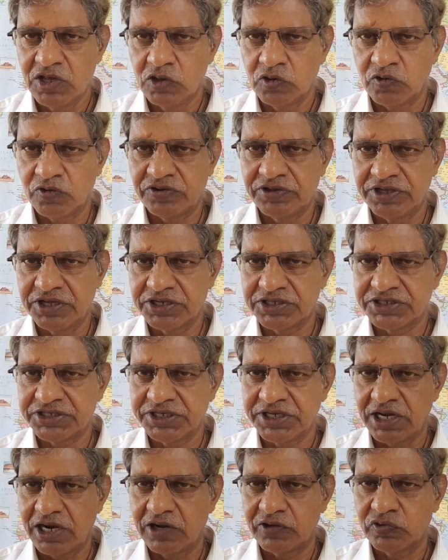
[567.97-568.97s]
So
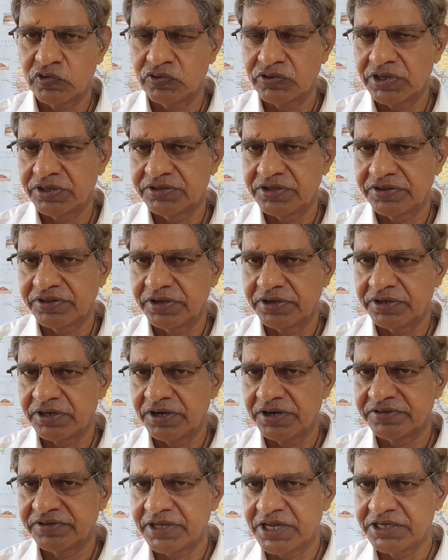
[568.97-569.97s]
CHA also does the central
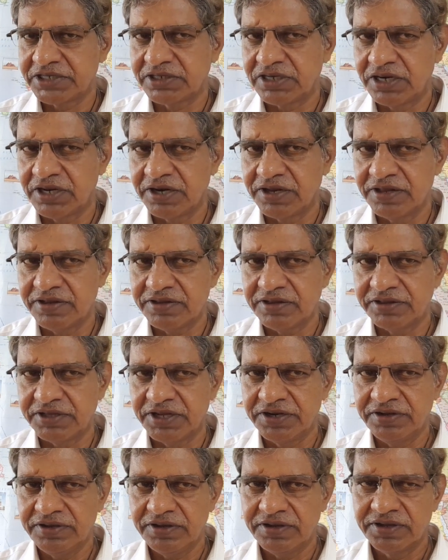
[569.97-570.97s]
excise clearance,
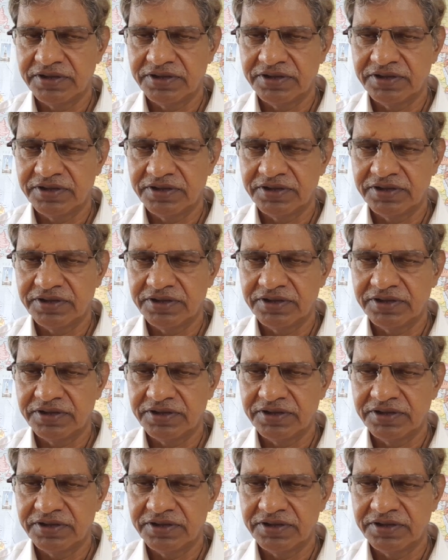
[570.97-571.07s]
then